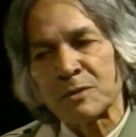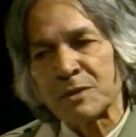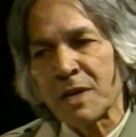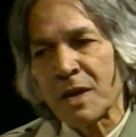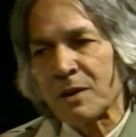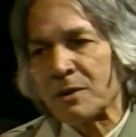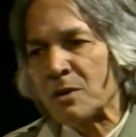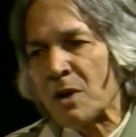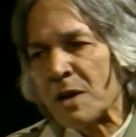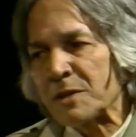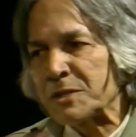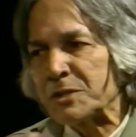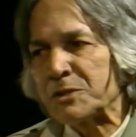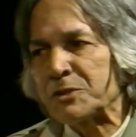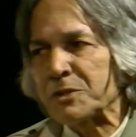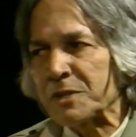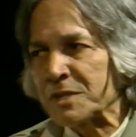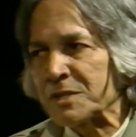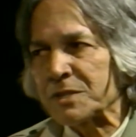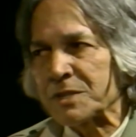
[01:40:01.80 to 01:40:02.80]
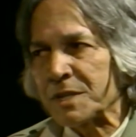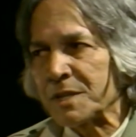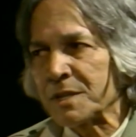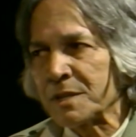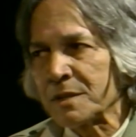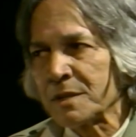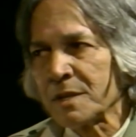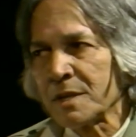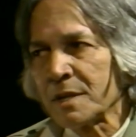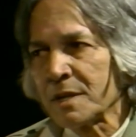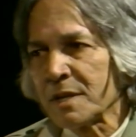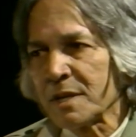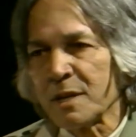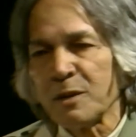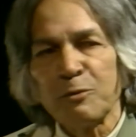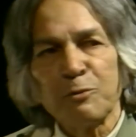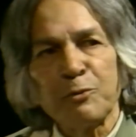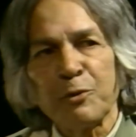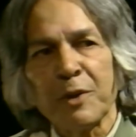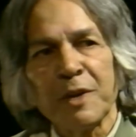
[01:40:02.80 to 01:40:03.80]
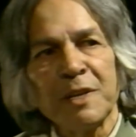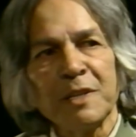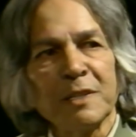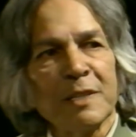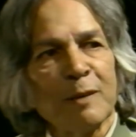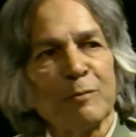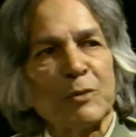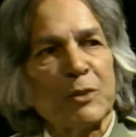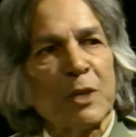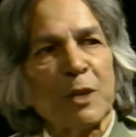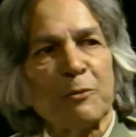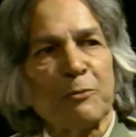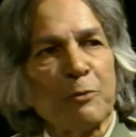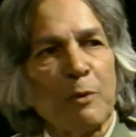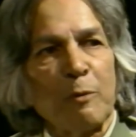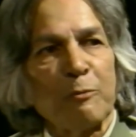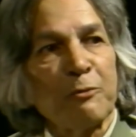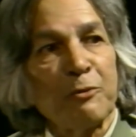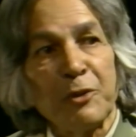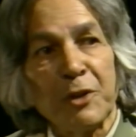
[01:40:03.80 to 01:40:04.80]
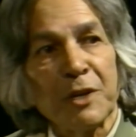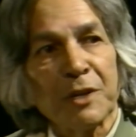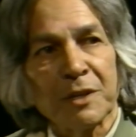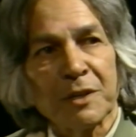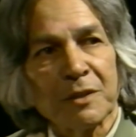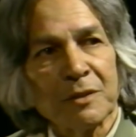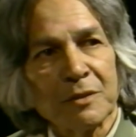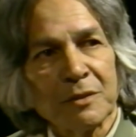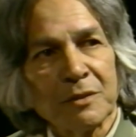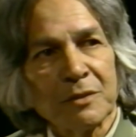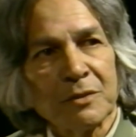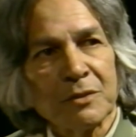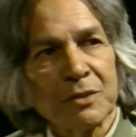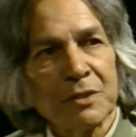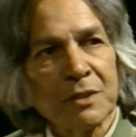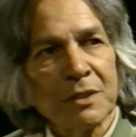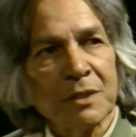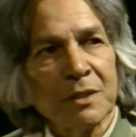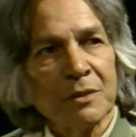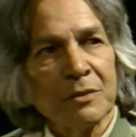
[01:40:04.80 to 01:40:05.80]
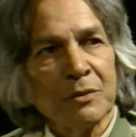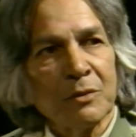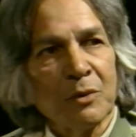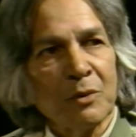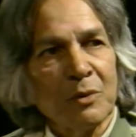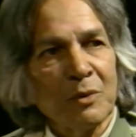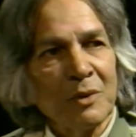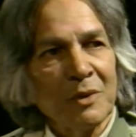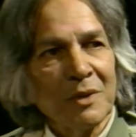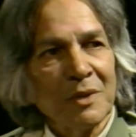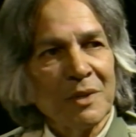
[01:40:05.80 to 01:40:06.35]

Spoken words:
They are not interested in freeing themselves from fear. See, you know.